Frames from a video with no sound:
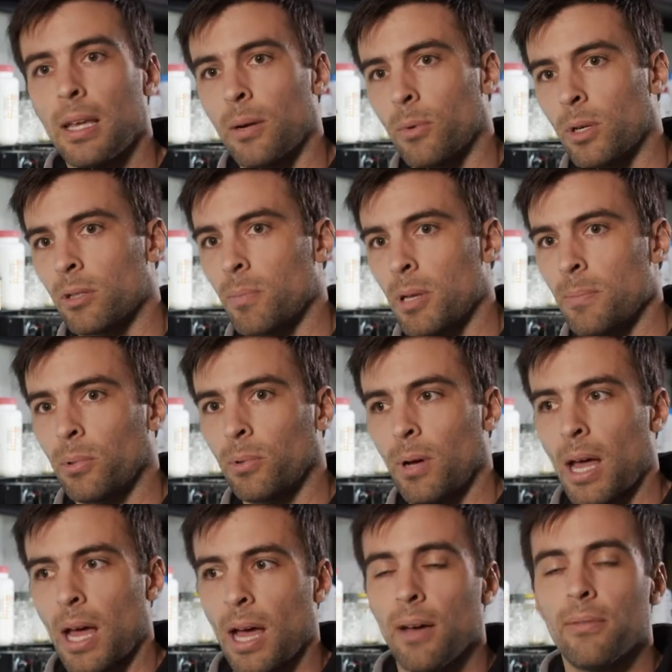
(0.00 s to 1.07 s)
And once people
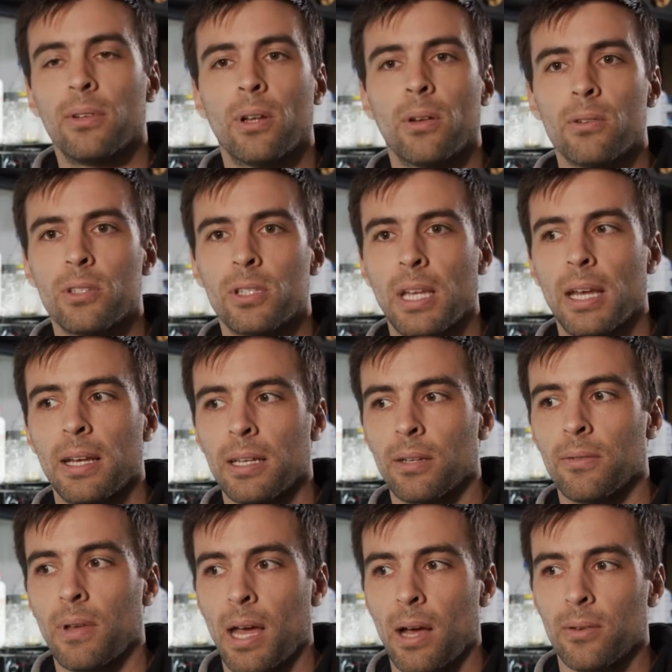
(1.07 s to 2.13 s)
have an understanding
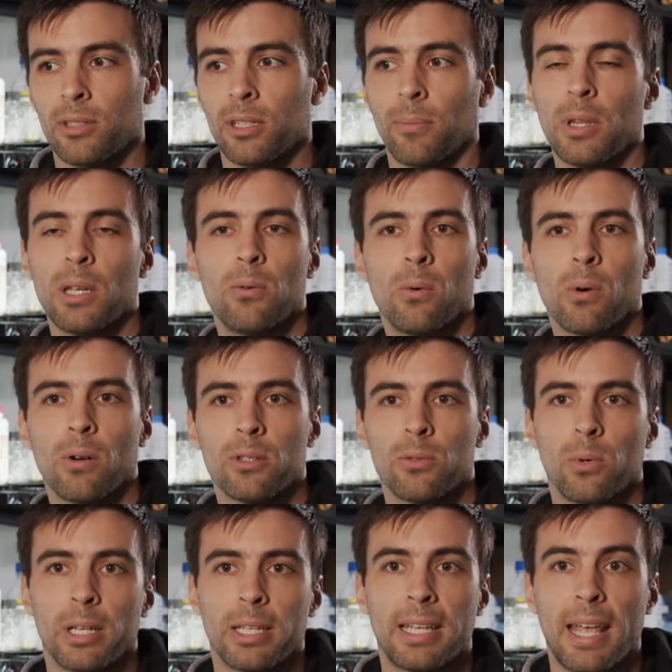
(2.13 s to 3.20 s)
of how something works,
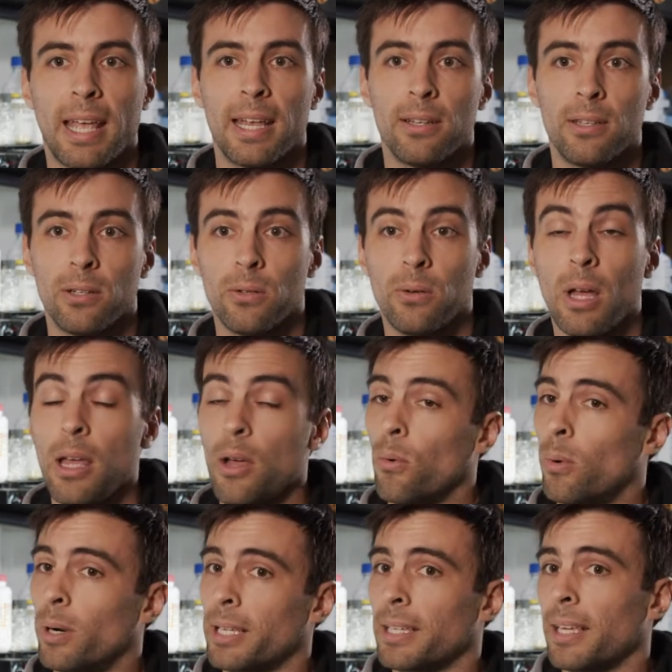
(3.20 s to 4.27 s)
what it can do,
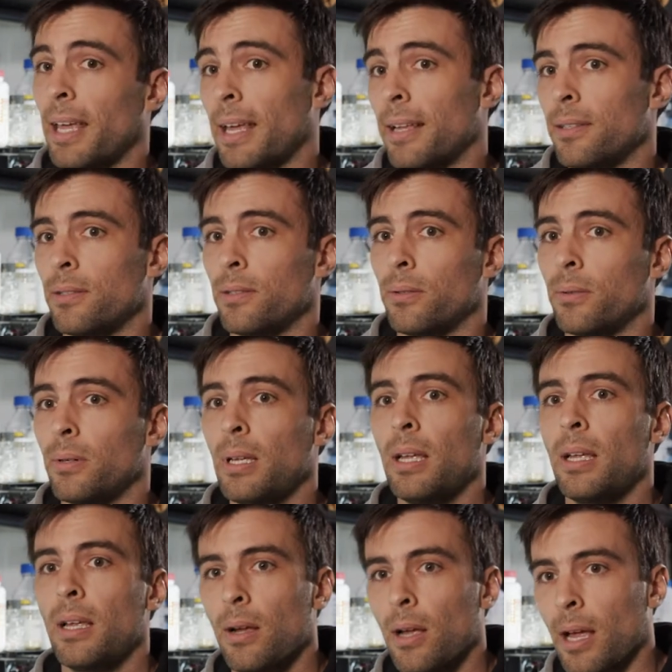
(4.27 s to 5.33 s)
what it can't do,
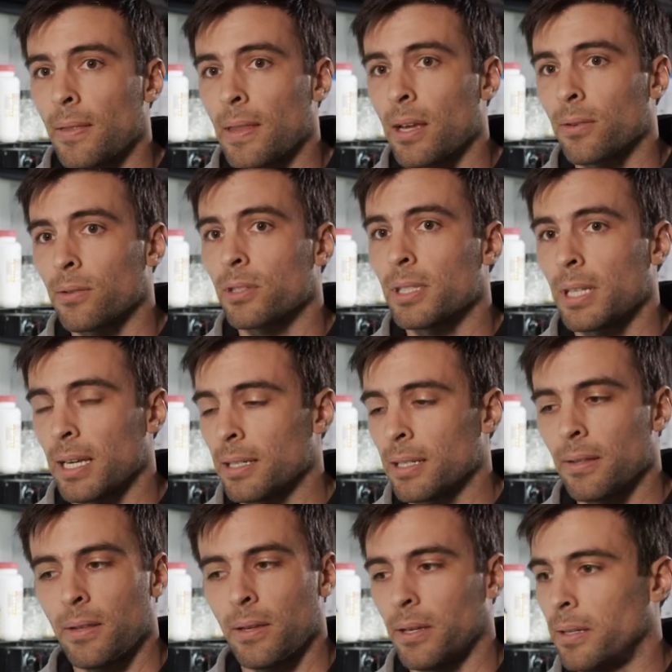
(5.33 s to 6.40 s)
and they understand
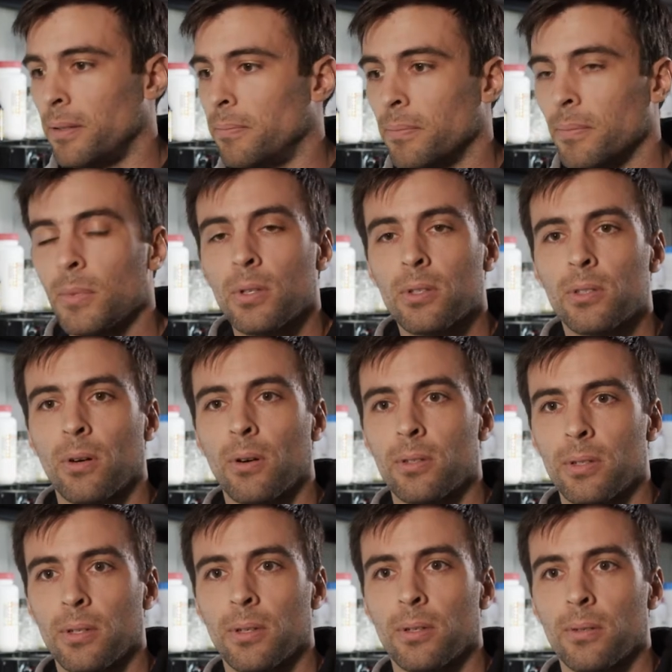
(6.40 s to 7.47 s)
it, they lose
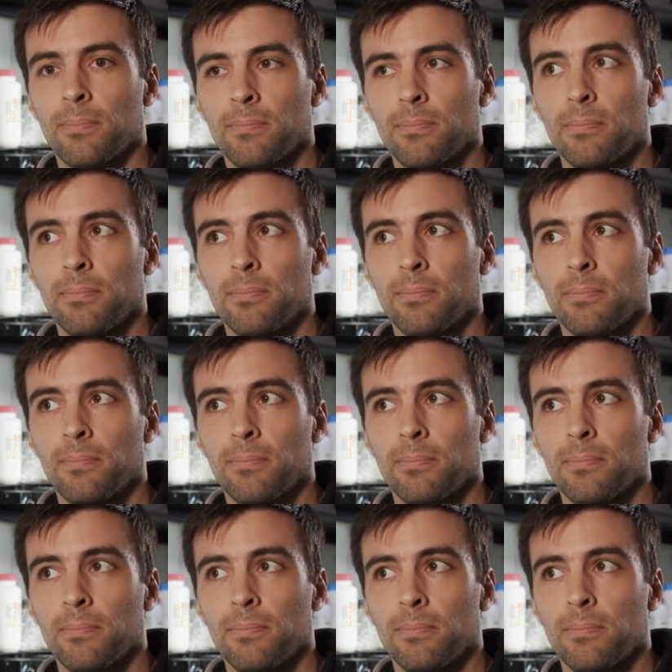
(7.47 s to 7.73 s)
a